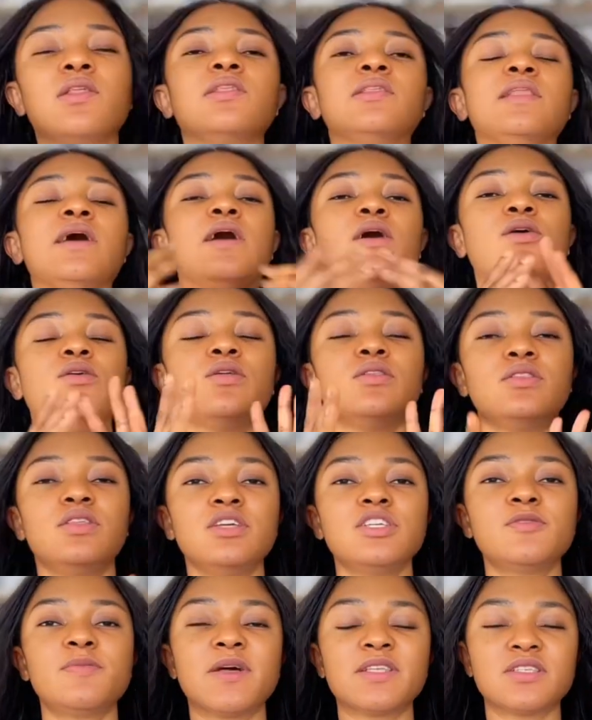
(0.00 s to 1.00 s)
Now,
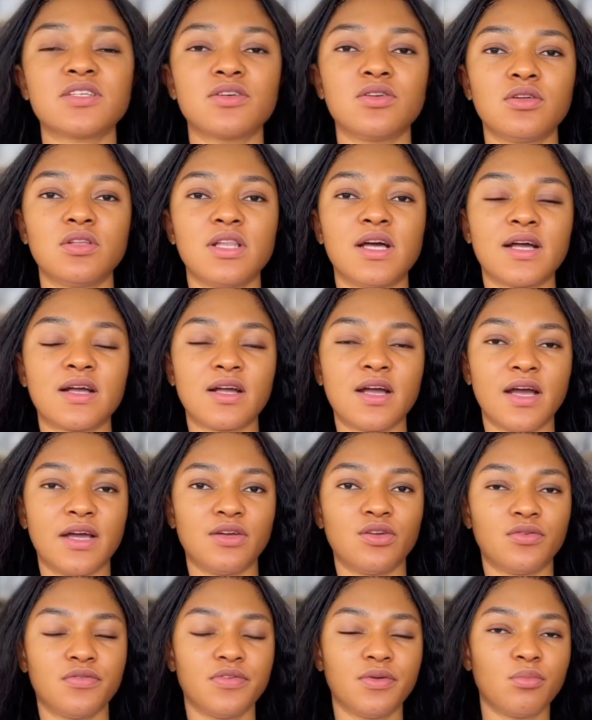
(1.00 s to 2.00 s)
this particular kind
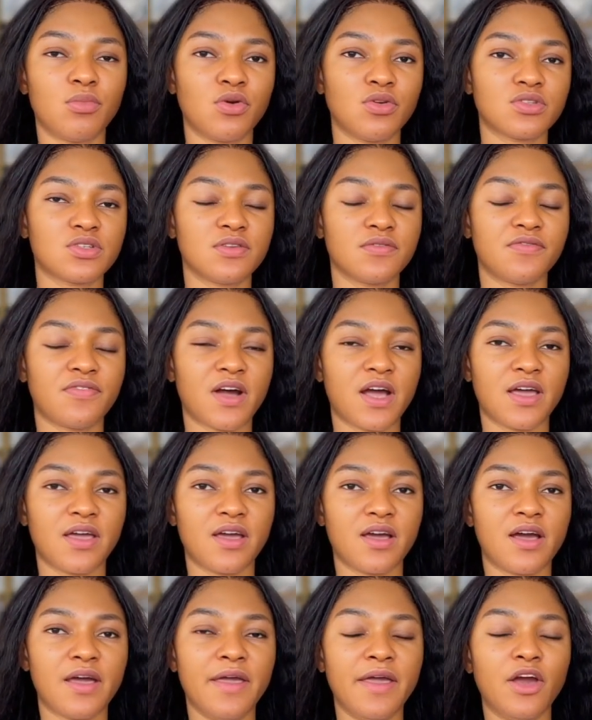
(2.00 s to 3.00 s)
of
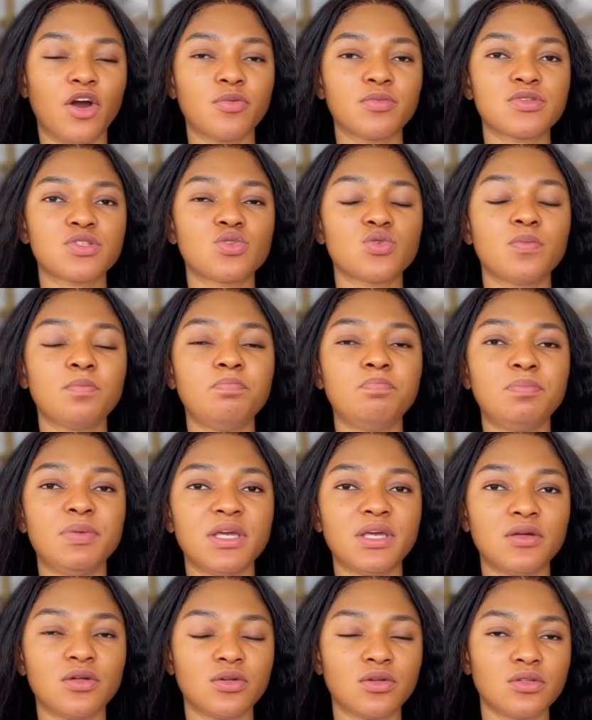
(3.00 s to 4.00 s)
emulsifier helps to
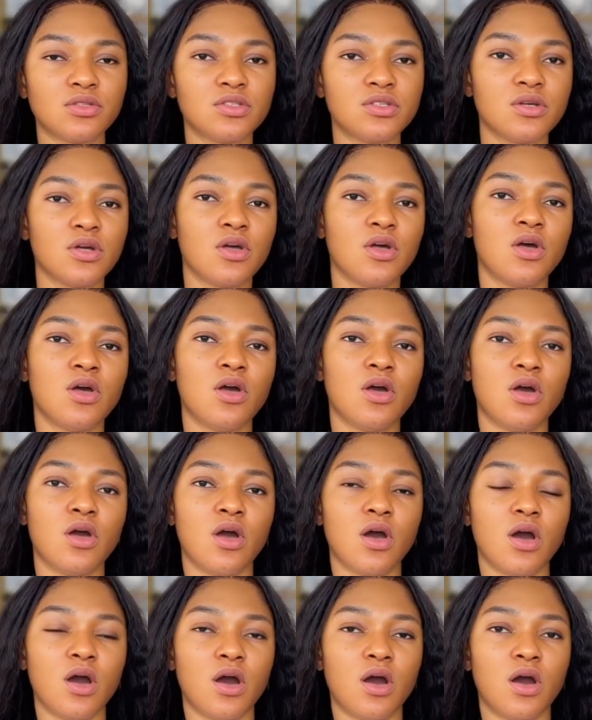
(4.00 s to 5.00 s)
build
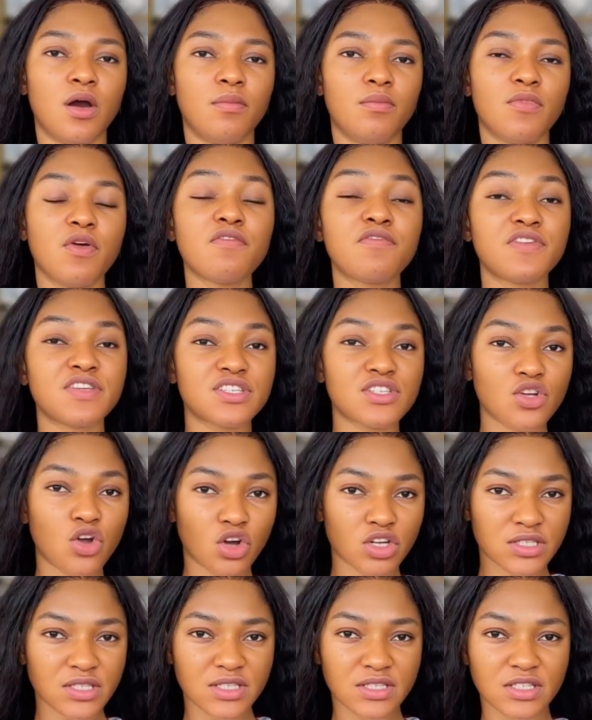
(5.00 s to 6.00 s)

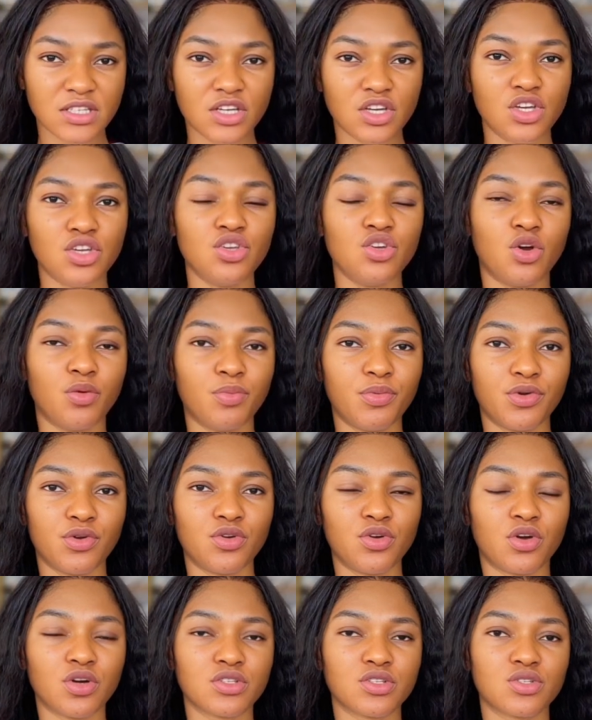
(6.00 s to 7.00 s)
viscosity in your
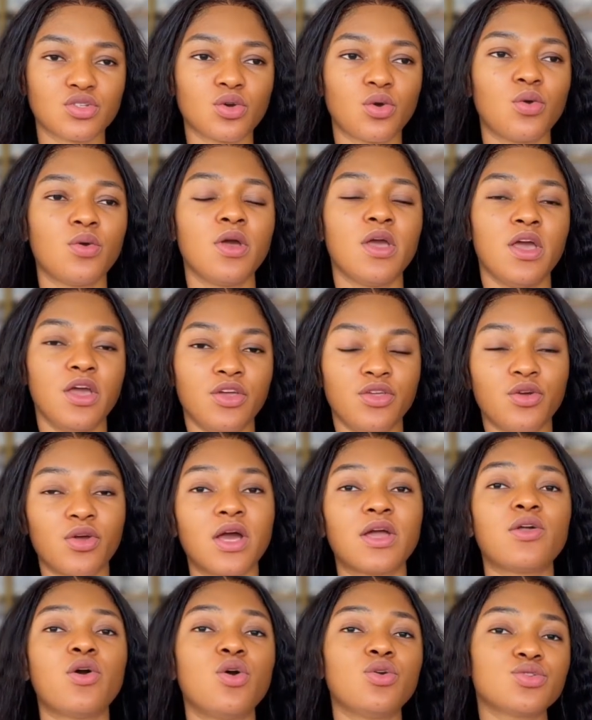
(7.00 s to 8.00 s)
product. So you
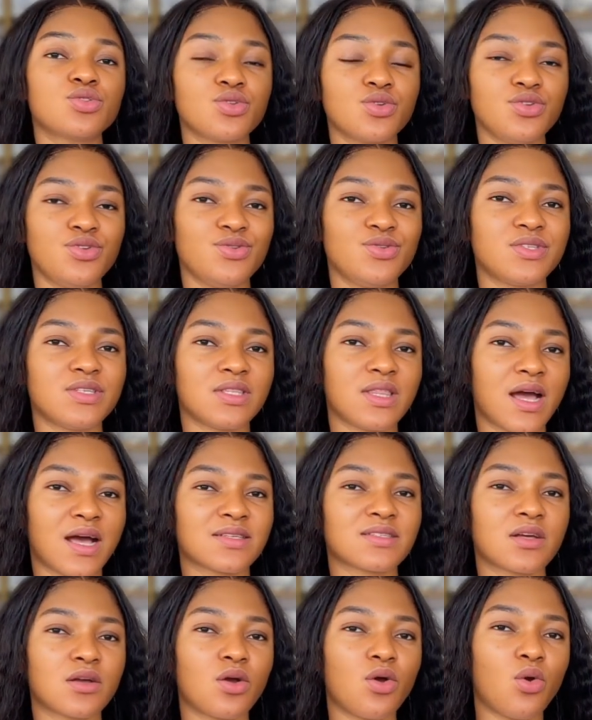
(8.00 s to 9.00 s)
can also use it
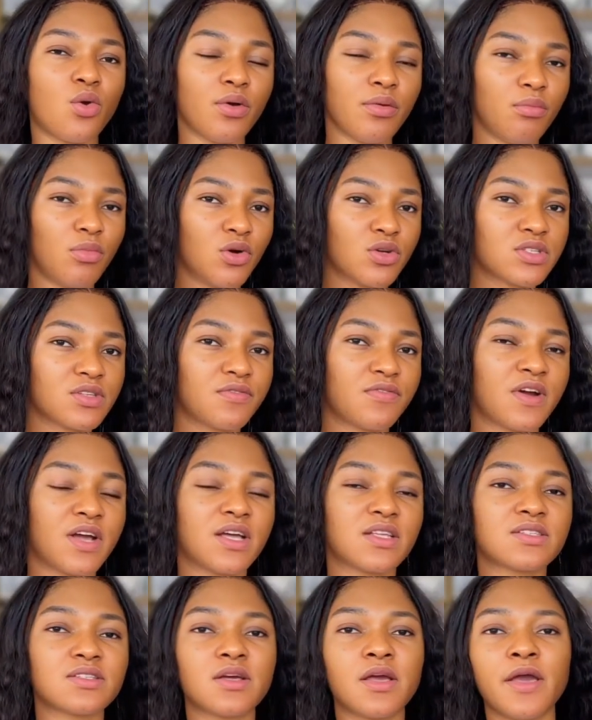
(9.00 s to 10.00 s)
as a
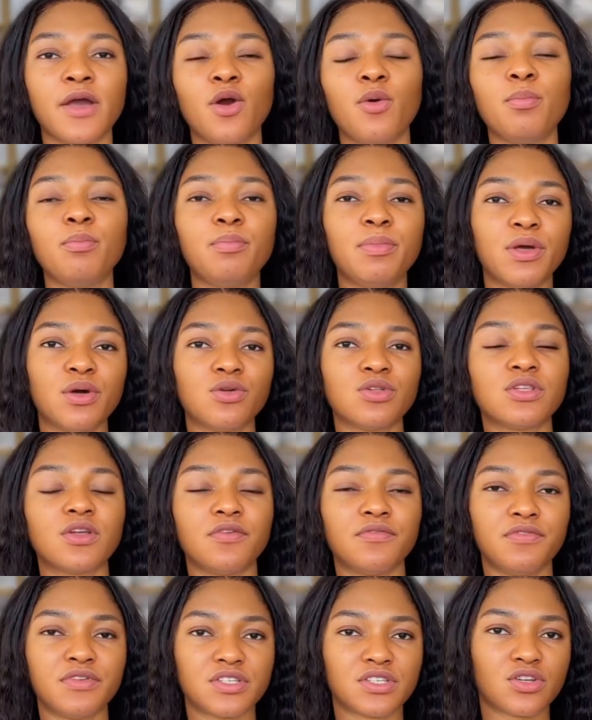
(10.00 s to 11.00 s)
co-emulsifier to help build
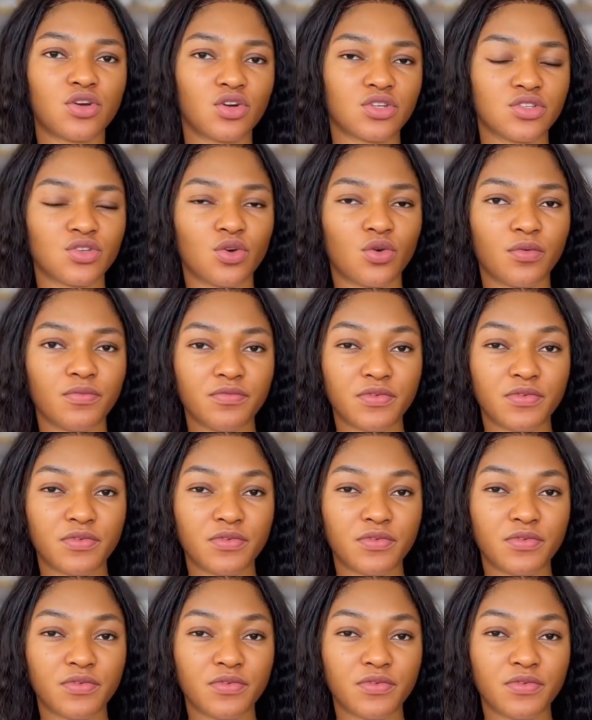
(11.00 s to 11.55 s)
your